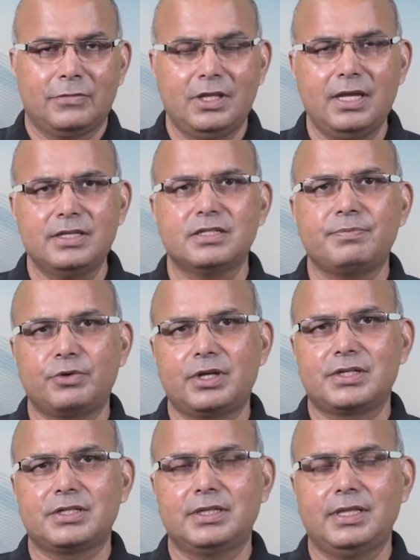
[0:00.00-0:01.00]
there is a
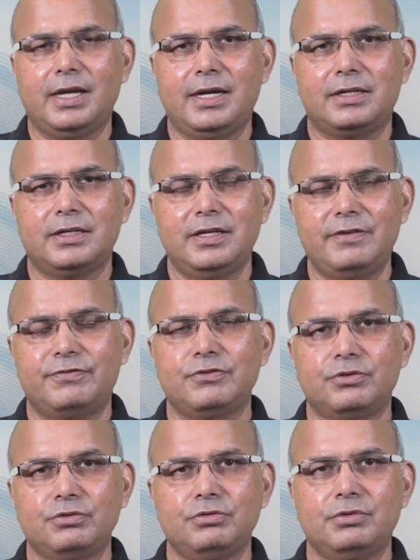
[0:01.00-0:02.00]
protection that if
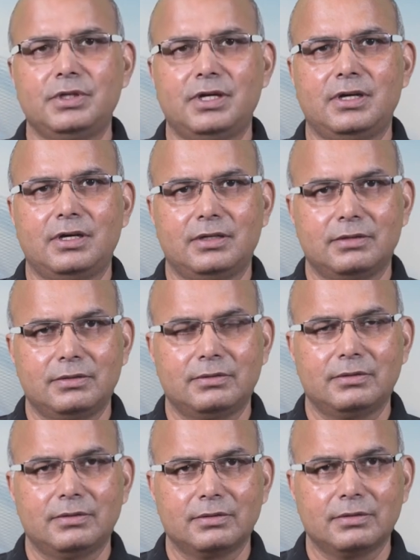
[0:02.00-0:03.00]
you do the
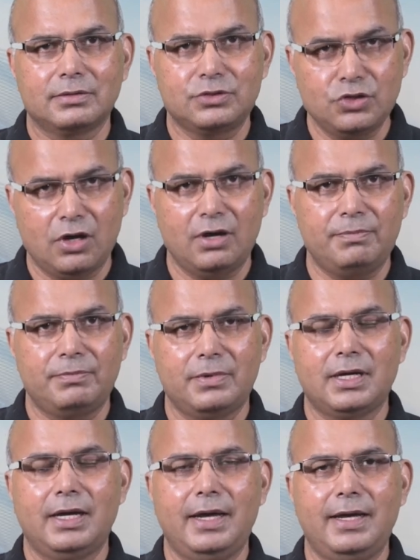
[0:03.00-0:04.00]
job
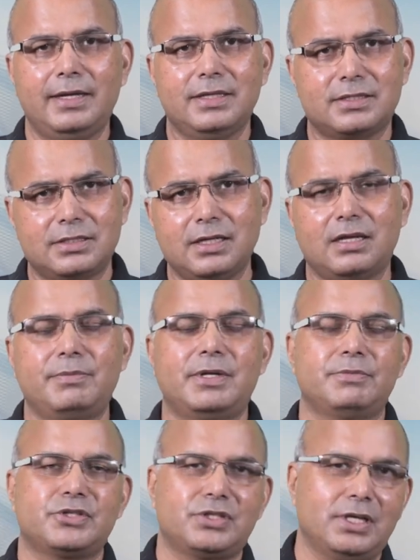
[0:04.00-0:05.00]
and still
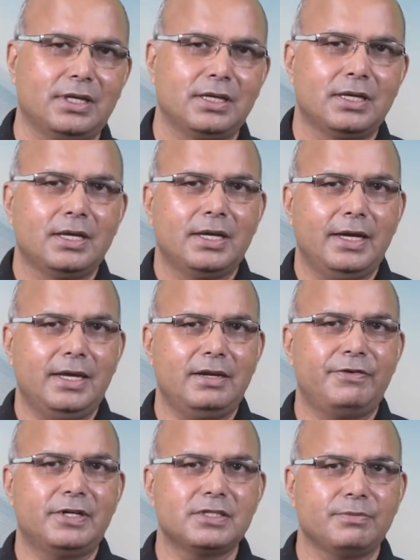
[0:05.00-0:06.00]
commit a mistake,
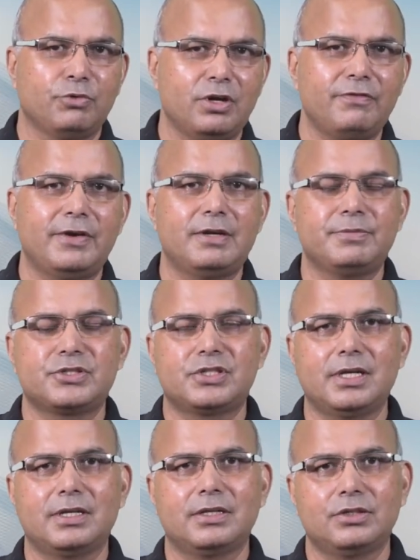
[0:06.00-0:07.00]
and if it is a bona fide
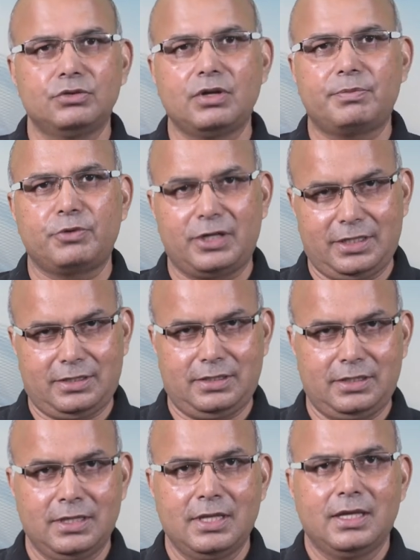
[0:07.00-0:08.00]
mistake, you are protected.